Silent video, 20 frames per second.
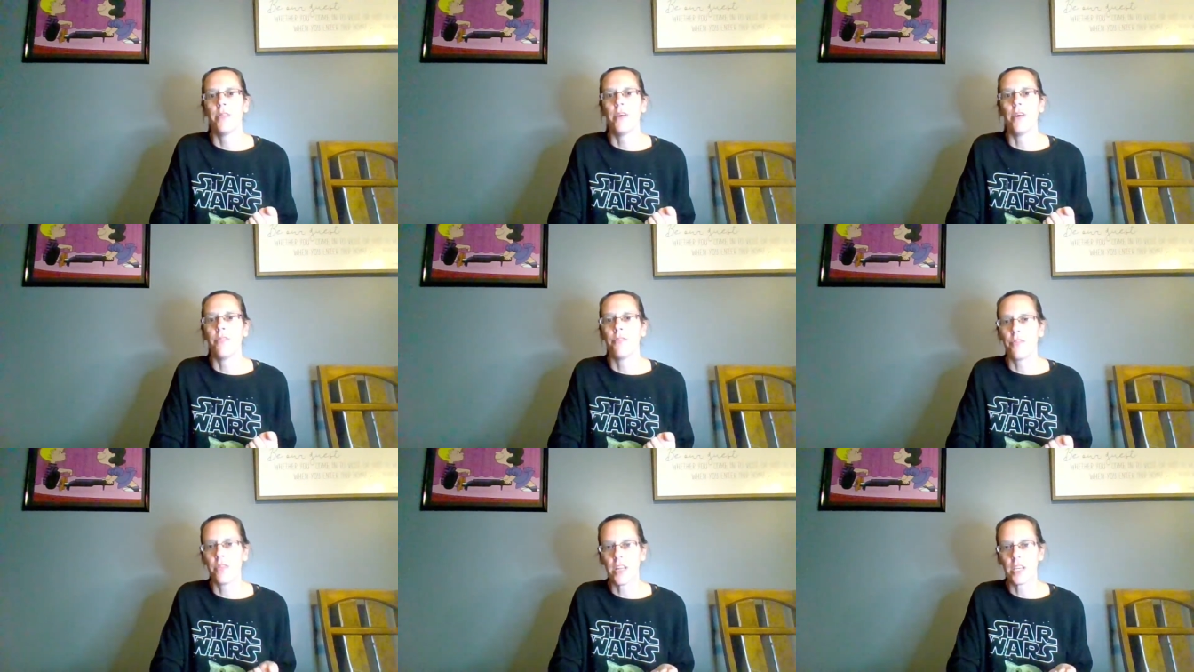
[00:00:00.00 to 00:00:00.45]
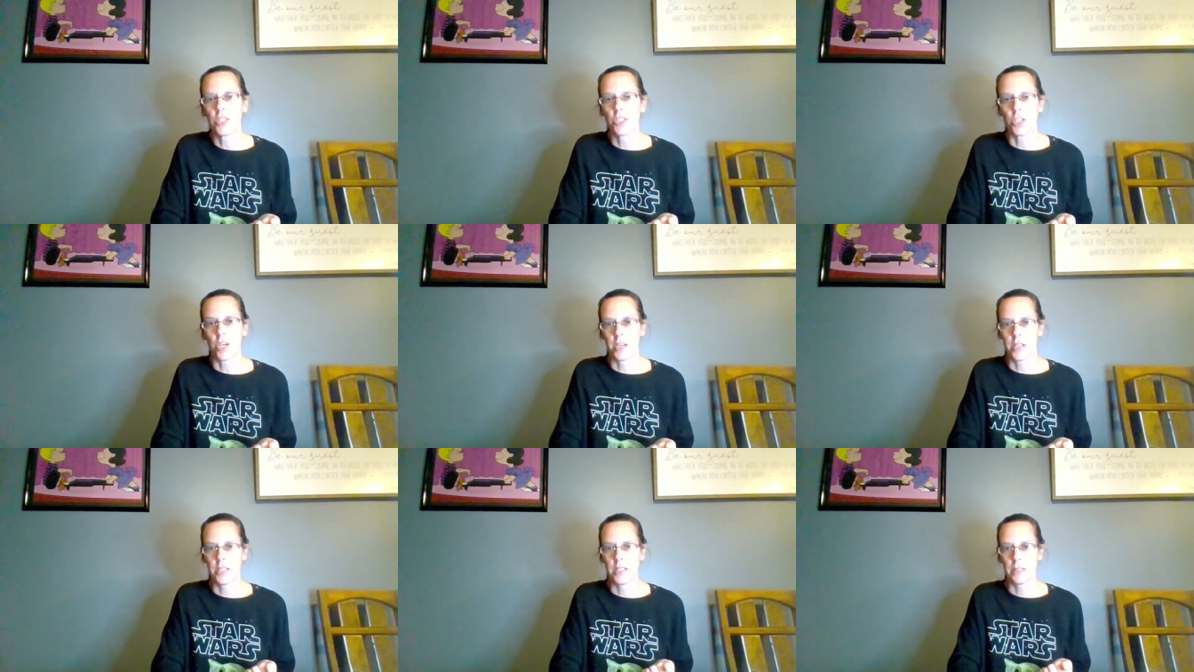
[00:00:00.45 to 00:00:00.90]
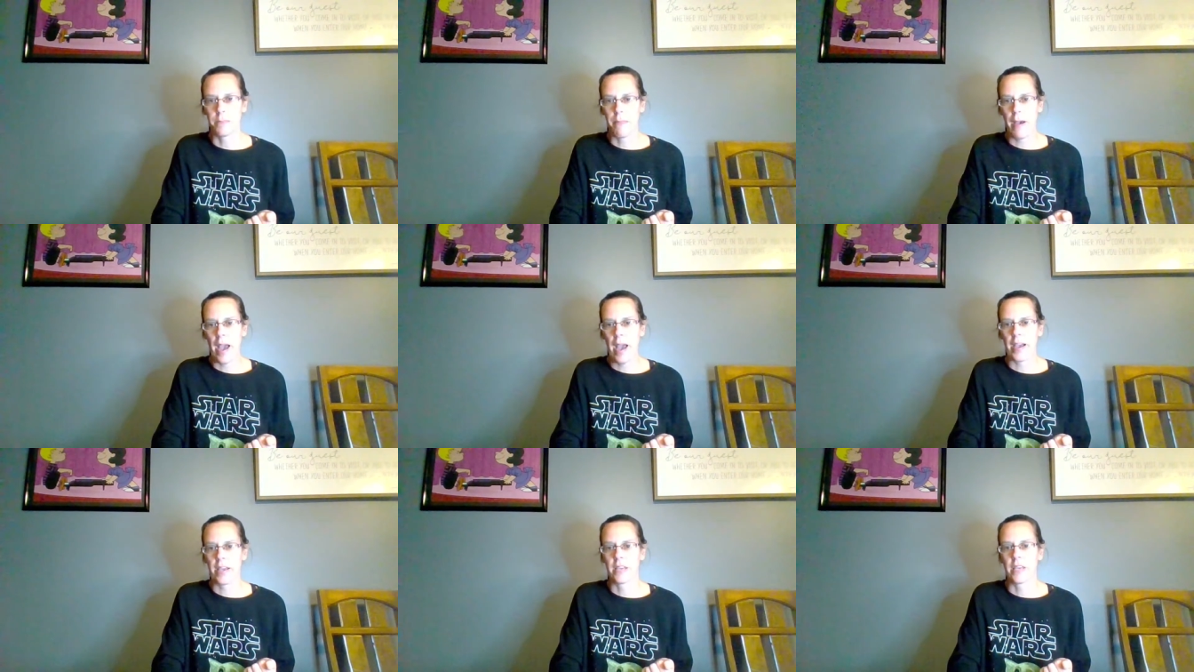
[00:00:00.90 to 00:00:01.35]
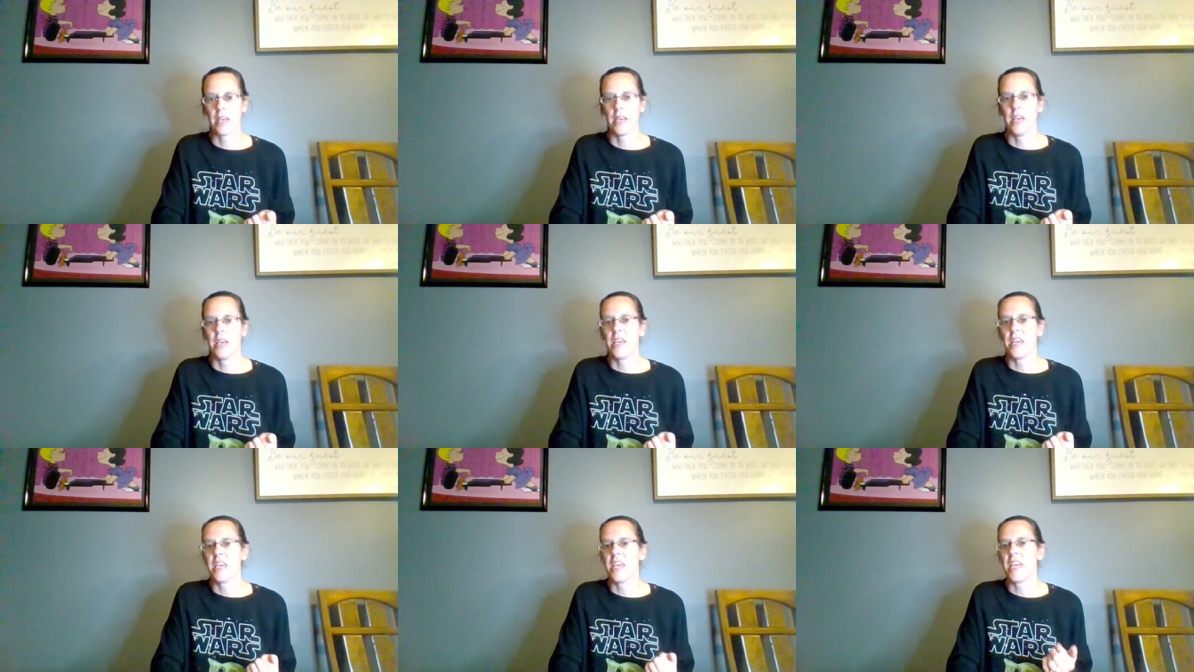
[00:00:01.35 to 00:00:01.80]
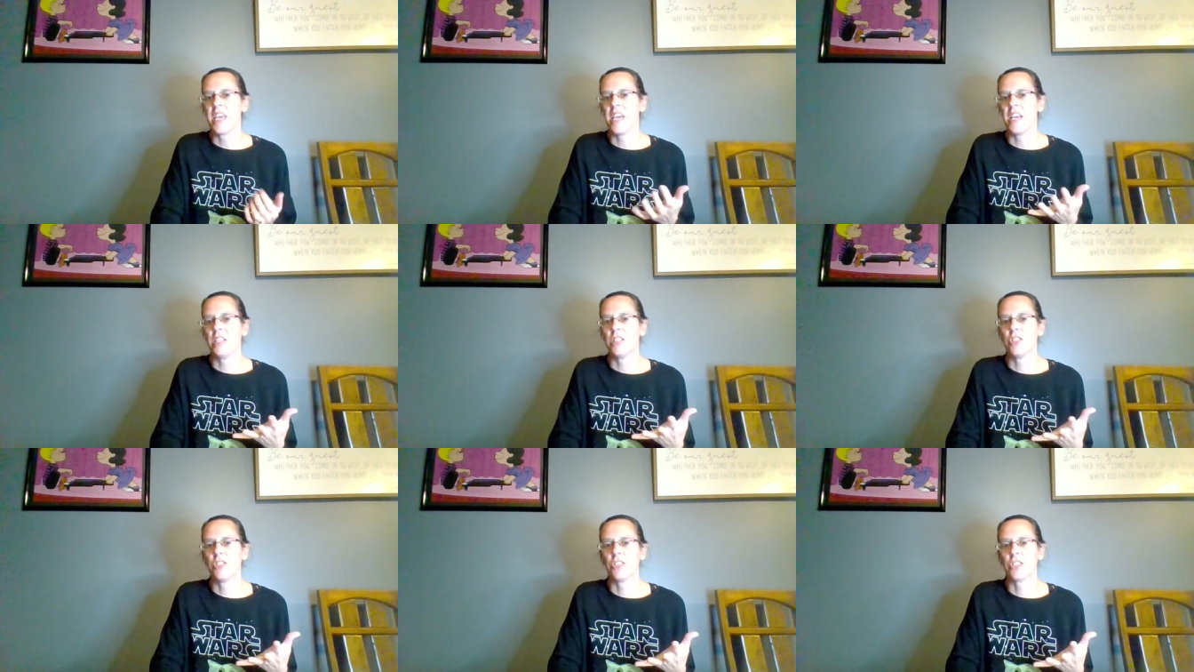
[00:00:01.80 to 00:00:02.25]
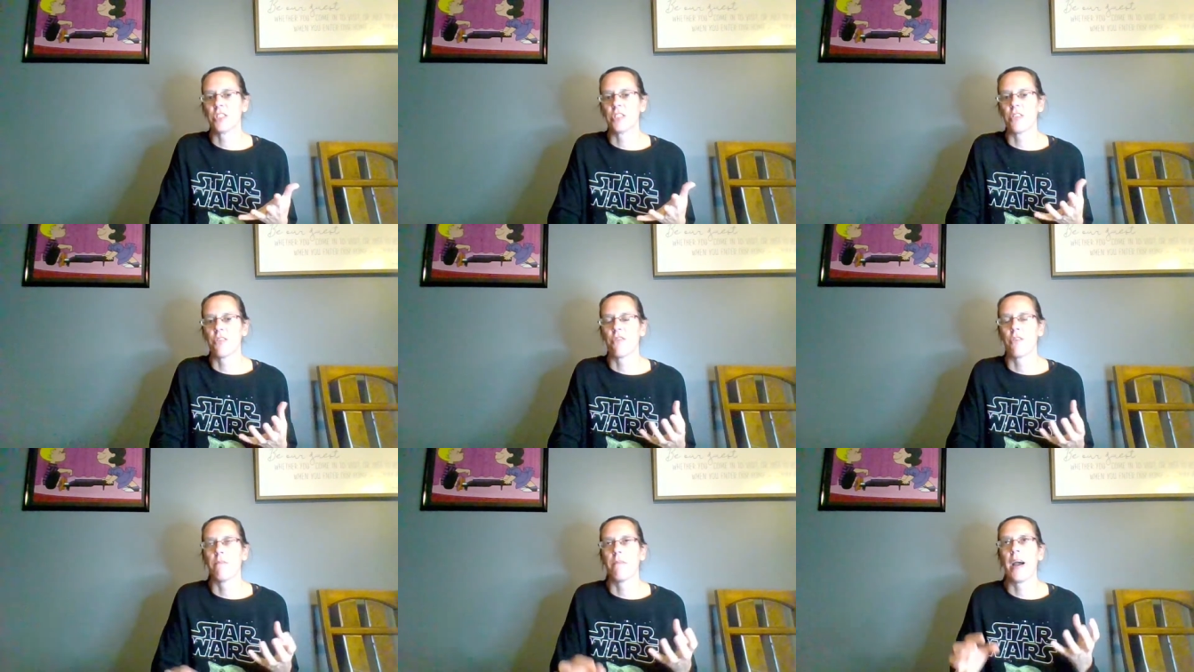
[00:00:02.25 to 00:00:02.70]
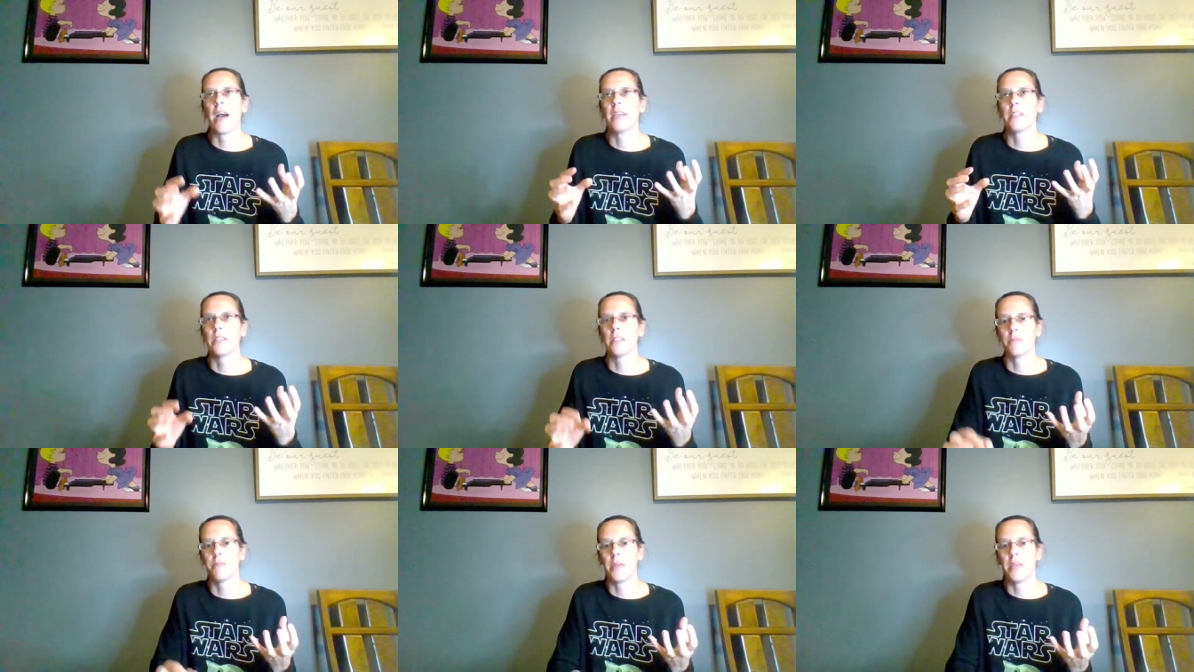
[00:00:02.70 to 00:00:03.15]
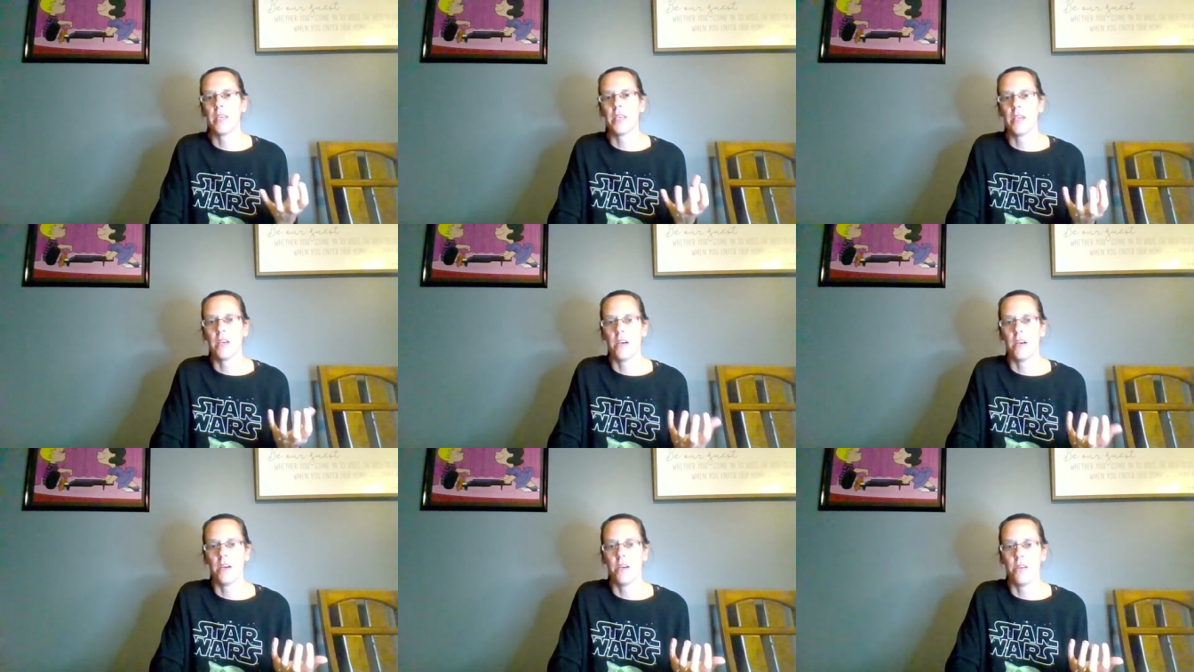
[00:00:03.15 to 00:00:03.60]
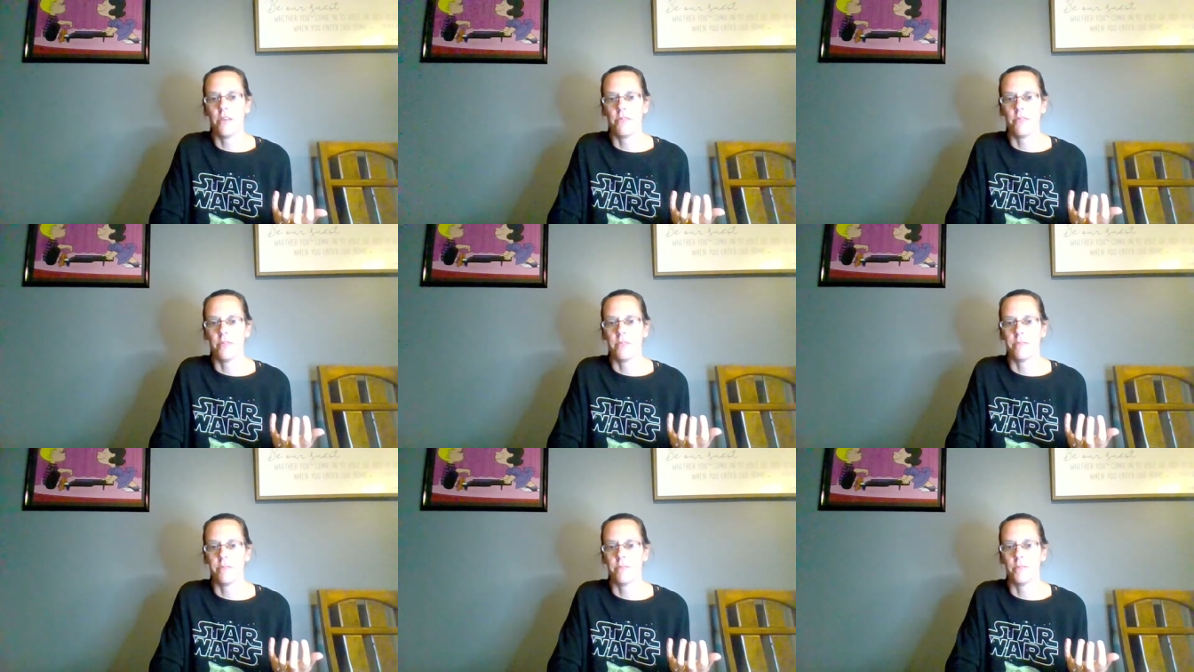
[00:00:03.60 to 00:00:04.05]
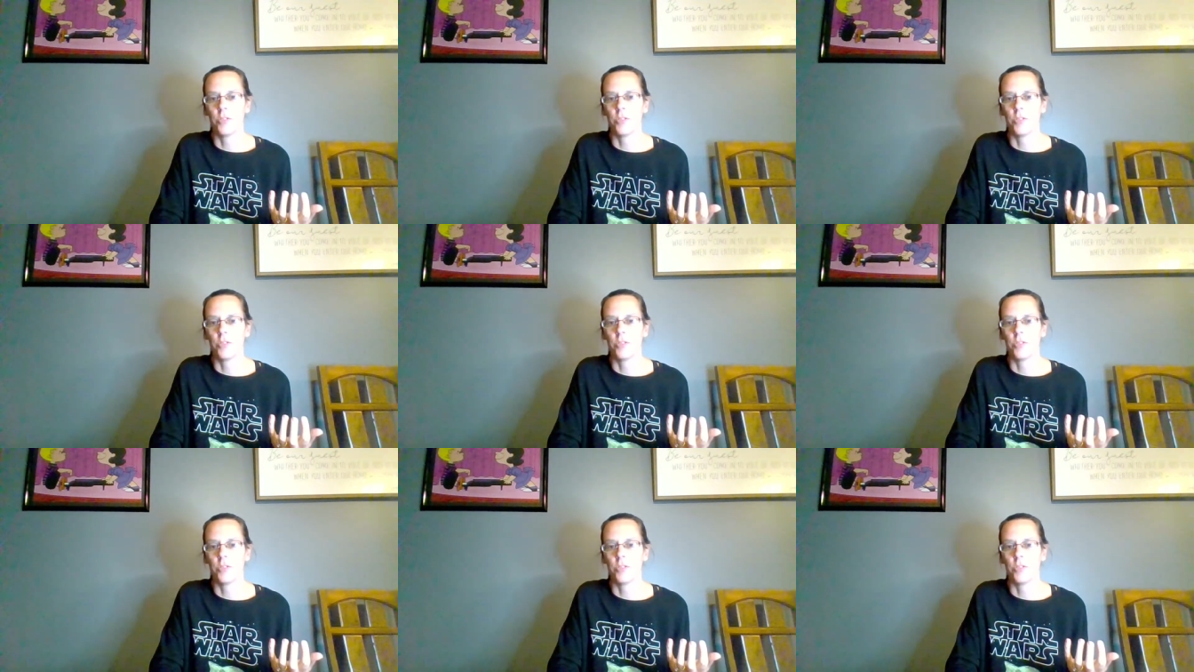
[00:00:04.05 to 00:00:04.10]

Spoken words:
The flesh on his back, it just reminds me of